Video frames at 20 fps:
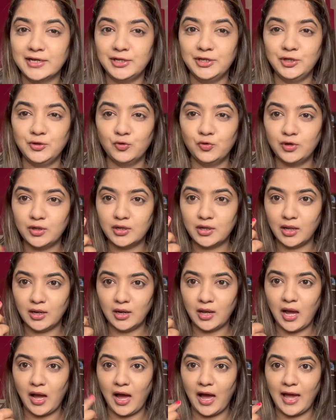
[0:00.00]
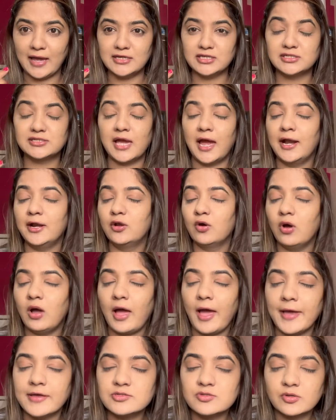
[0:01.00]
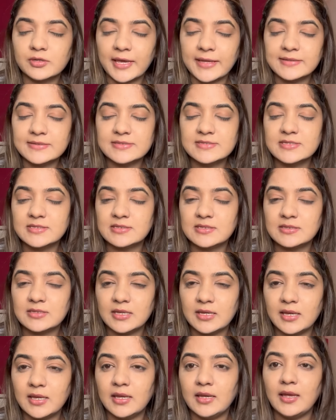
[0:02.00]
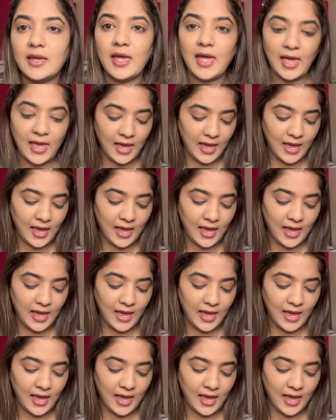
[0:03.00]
nude color eyeshadow, as you can see.